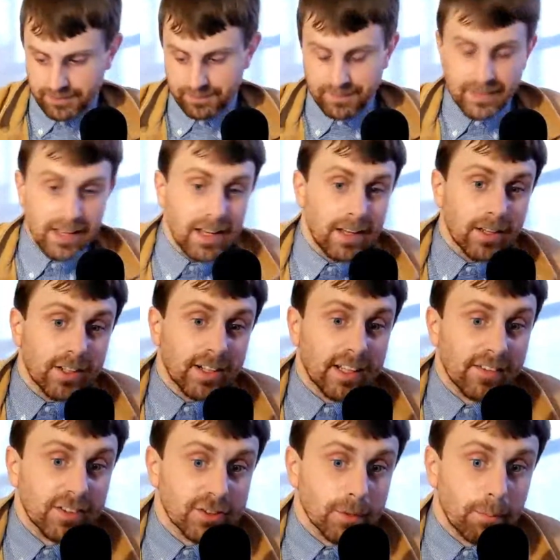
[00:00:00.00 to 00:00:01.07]
I'm going to
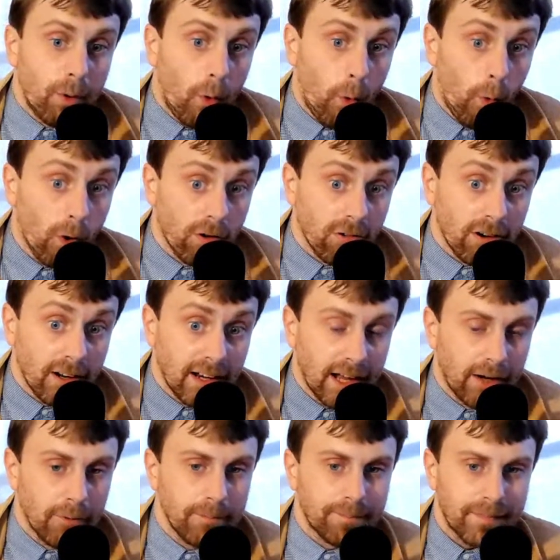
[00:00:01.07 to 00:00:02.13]
give this a pour right
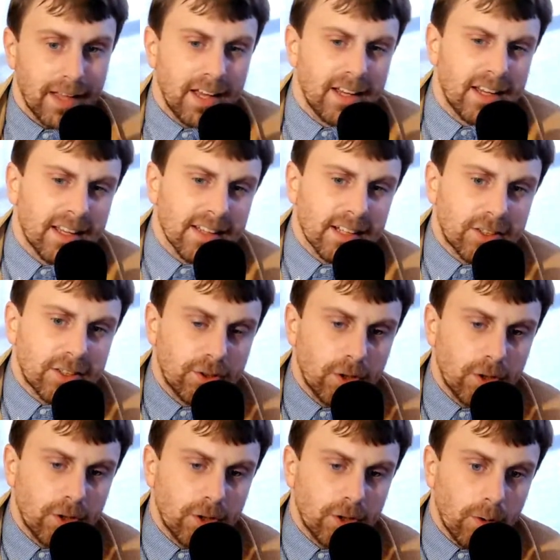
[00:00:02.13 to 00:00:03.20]
now, let you
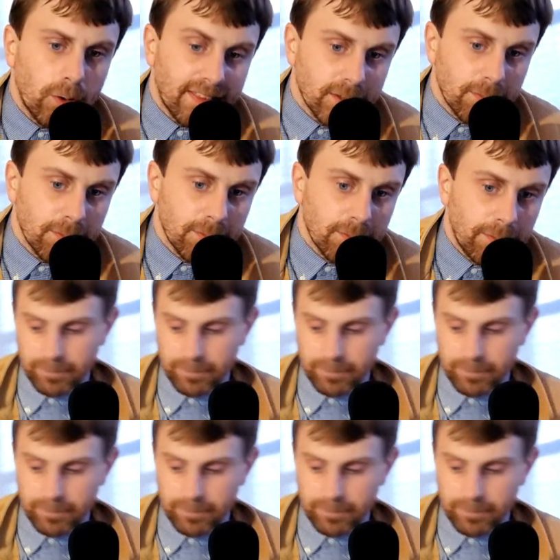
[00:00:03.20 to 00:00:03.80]
know what I think about it.